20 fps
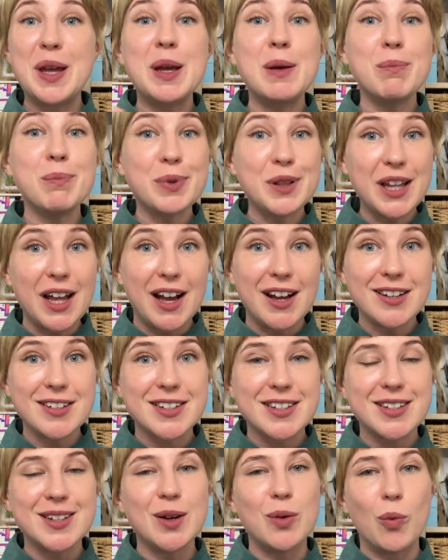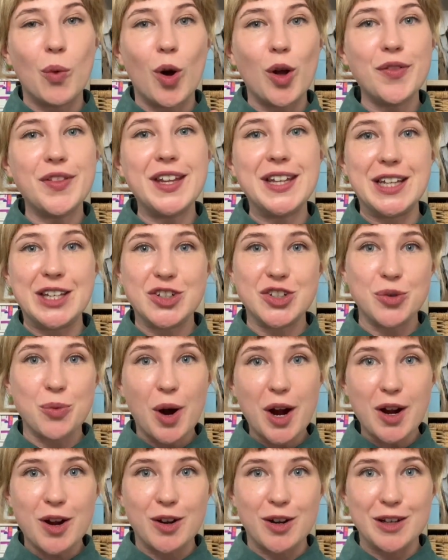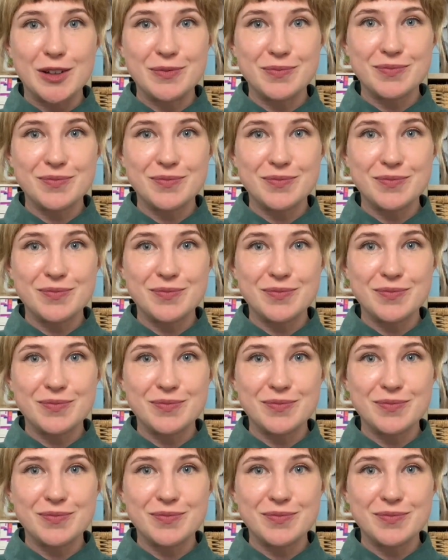plus what they need to work on.